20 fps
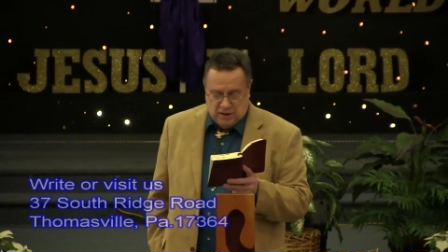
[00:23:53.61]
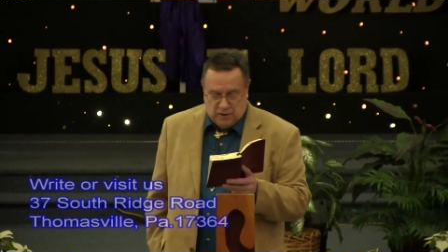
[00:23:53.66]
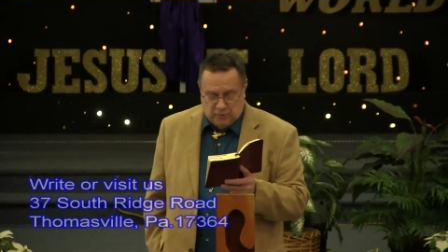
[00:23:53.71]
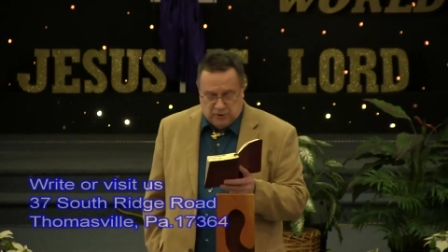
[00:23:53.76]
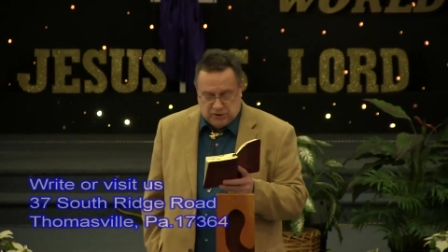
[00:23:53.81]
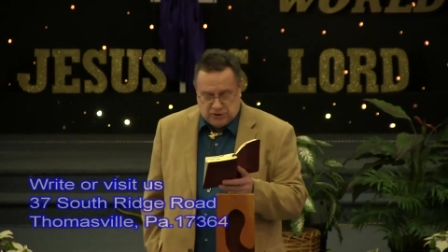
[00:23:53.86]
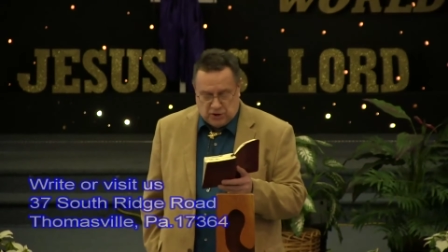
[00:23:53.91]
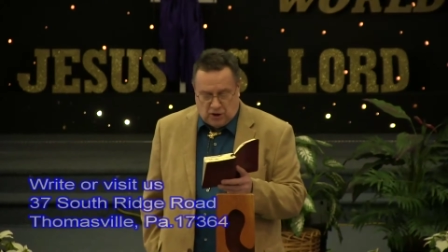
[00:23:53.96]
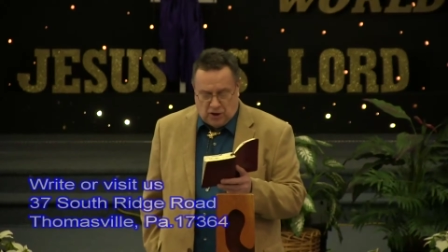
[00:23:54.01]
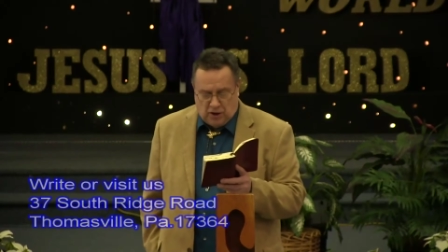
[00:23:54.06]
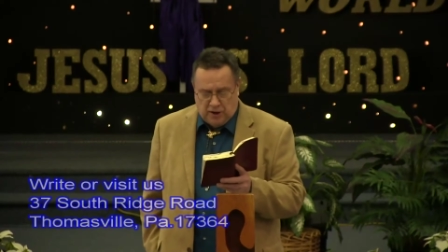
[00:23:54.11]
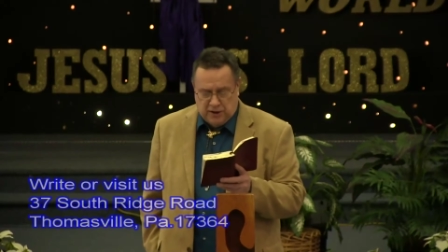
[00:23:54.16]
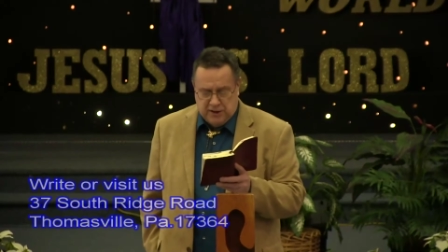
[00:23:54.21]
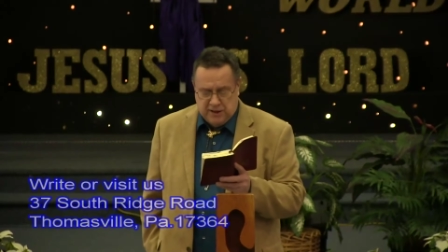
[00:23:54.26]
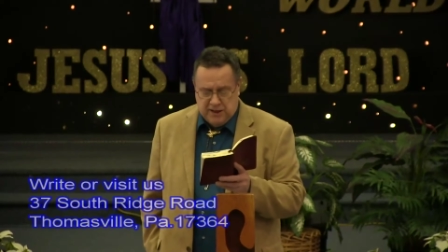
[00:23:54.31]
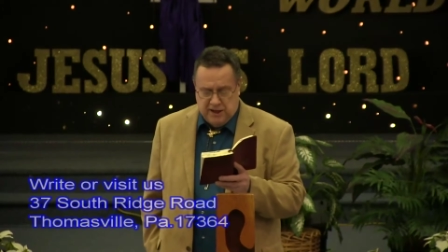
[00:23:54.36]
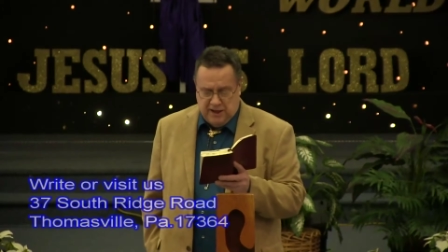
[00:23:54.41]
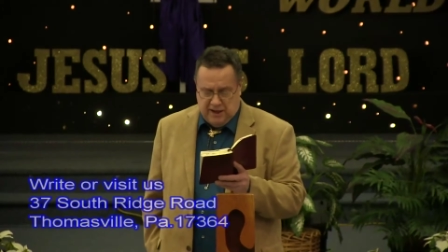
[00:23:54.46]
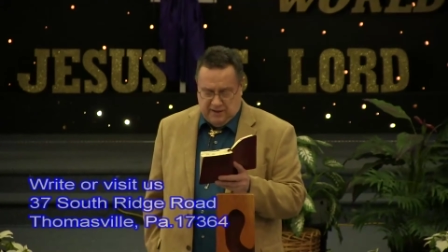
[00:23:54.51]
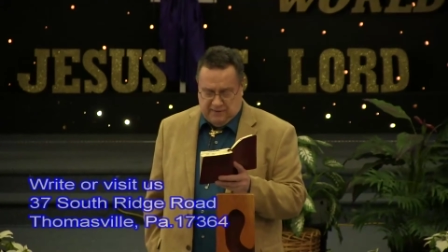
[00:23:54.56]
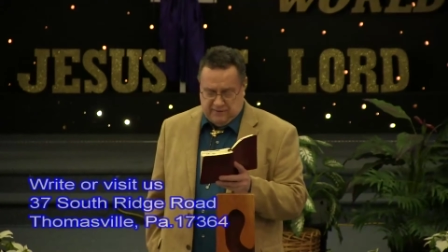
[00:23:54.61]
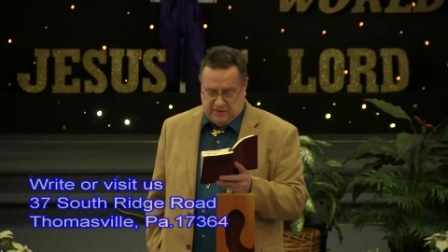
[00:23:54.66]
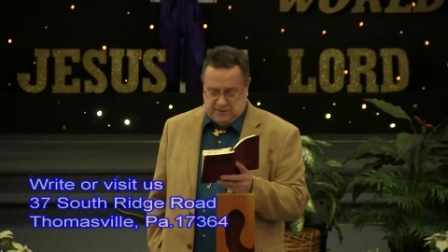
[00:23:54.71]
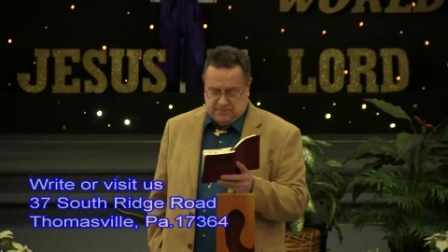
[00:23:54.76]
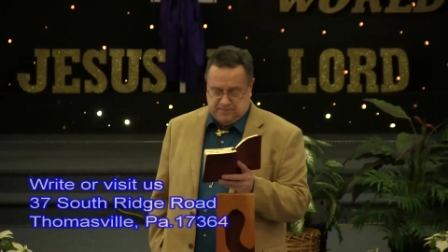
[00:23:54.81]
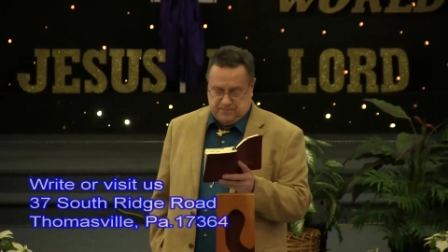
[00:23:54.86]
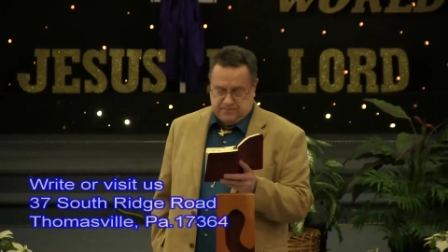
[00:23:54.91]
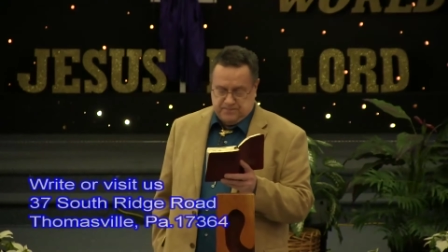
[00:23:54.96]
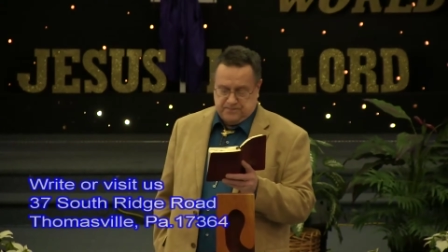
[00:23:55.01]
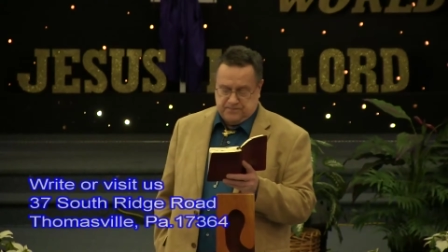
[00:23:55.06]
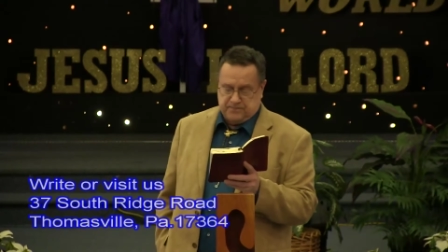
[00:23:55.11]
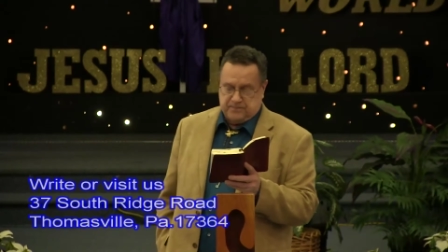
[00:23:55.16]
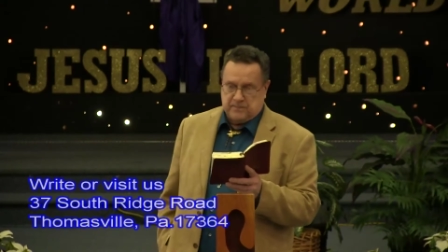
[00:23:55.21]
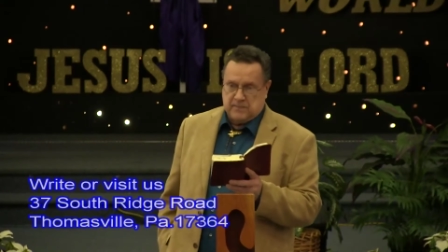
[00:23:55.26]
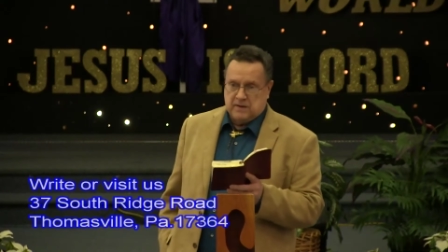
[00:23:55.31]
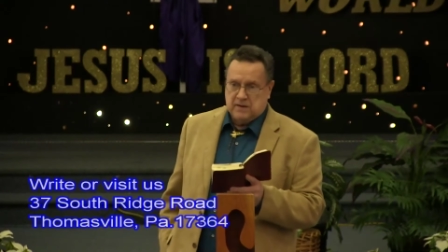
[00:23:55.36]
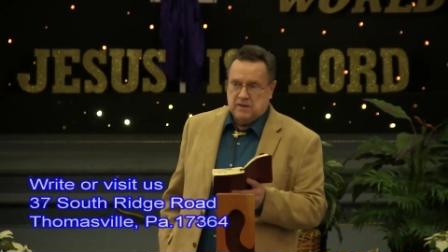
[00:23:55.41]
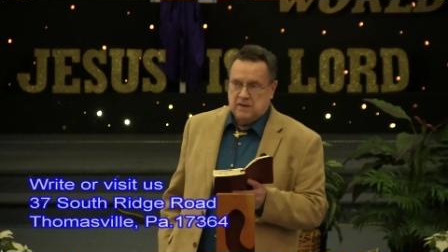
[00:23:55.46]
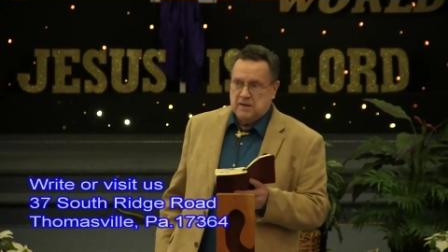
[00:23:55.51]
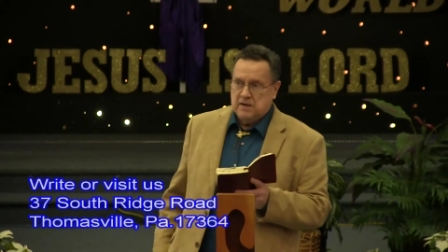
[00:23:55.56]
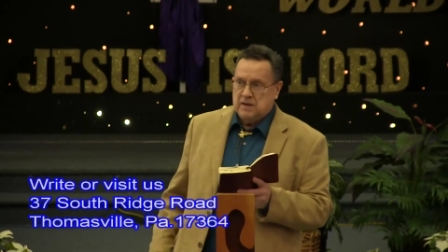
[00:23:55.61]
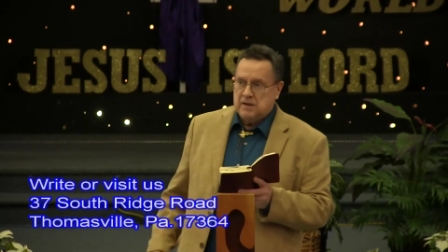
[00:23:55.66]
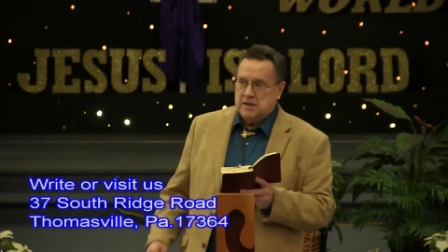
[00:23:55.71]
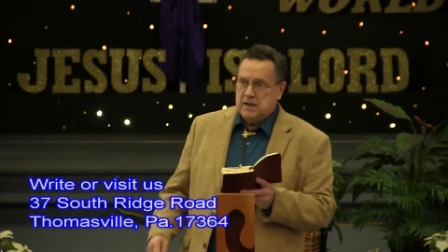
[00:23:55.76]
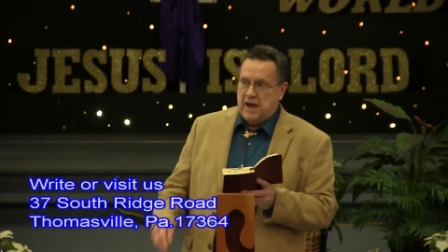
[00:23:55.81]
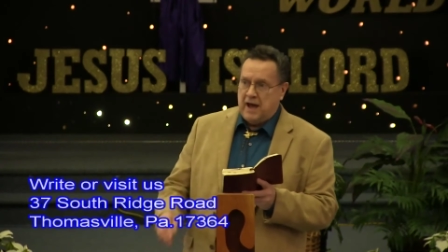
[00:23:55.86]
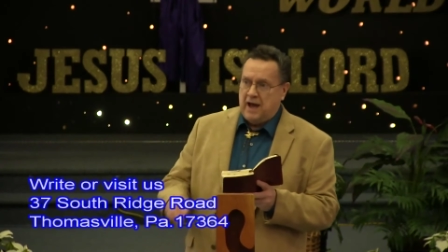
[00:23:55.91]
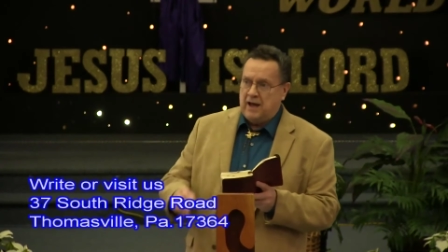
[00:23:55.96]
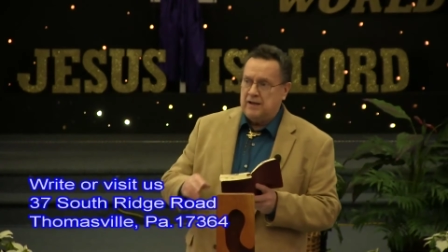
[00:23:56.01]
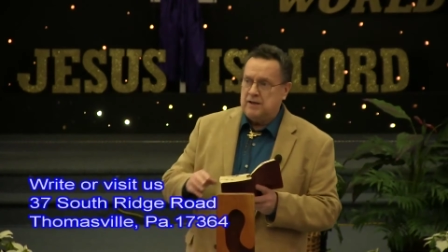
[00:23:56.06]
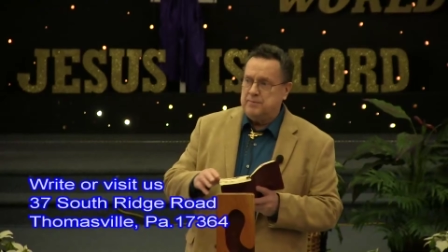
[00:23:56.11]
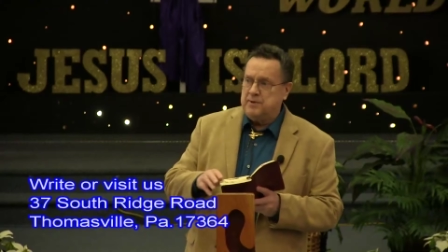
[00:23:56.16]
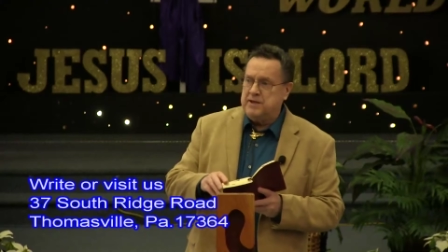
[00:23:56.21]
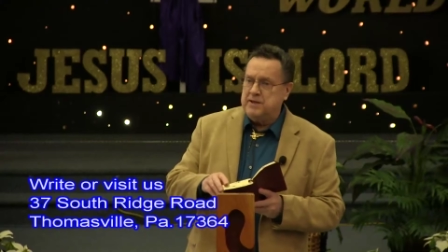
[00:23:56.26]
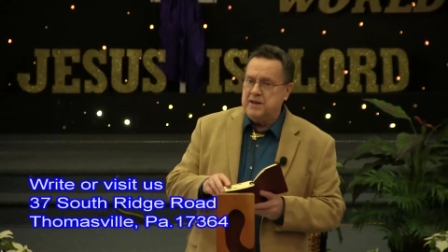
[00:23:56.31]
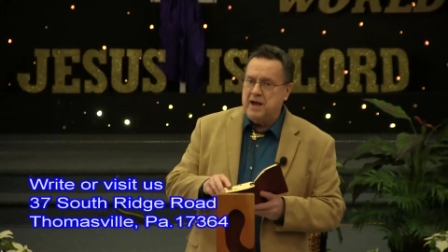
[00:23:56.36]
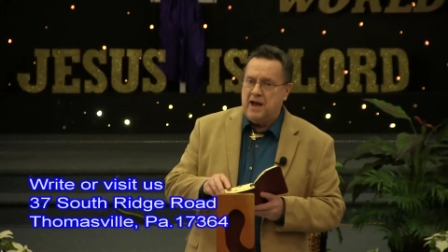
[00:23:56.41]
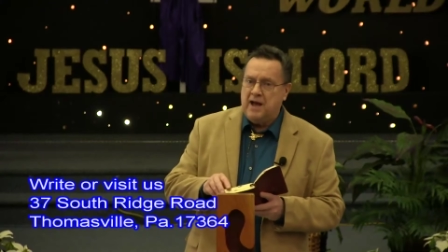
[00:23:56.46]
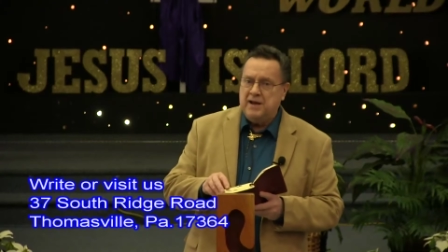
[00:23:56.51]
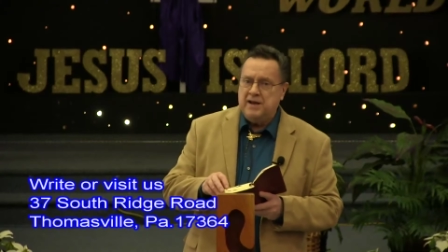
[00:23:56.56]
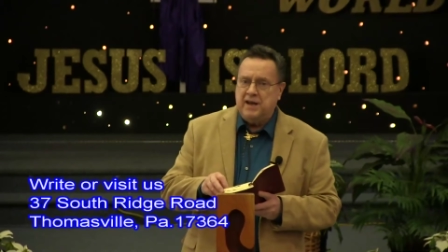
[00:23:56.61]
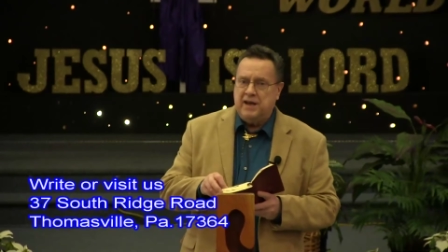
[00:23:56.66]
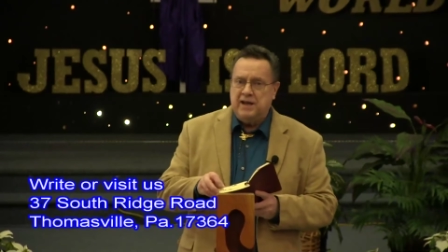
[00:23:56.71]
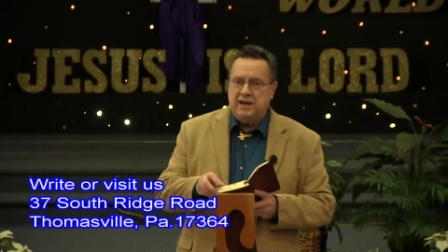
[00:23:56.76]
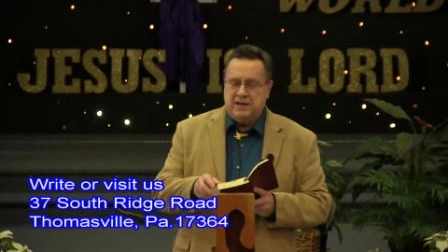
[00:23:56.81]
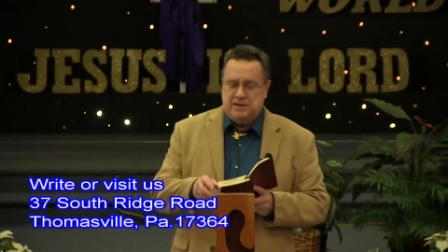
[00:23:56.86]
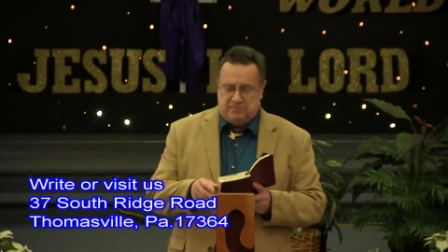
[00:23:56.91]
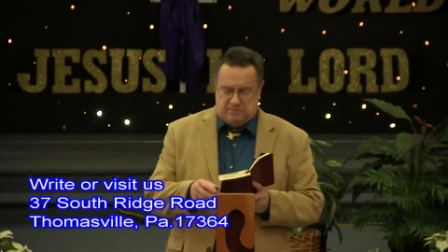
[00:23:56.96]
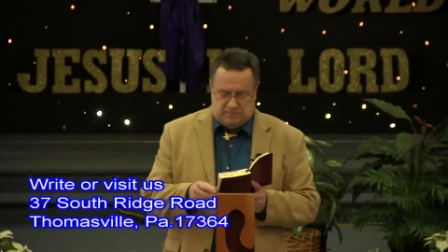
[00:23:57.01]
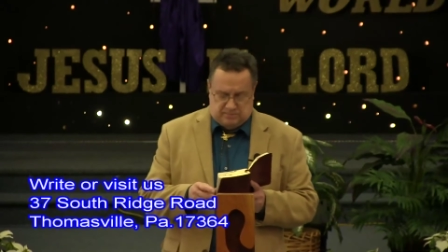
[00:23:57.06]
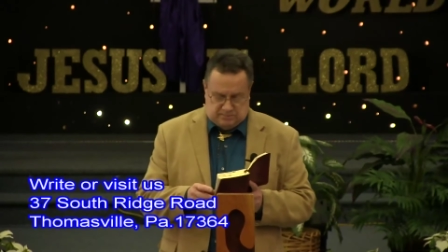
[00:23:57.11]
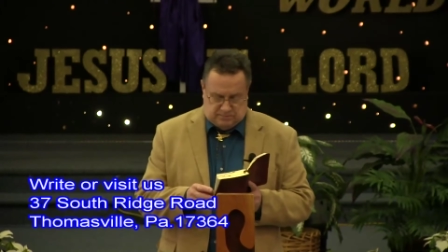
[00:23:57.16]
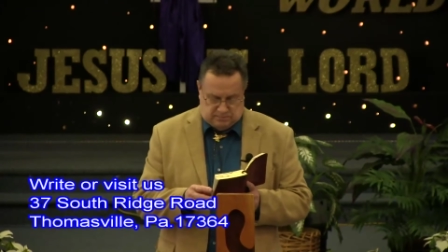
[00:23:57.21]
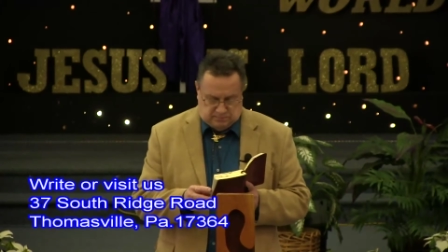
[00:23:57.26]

which art in heaven Hallowed be thy name.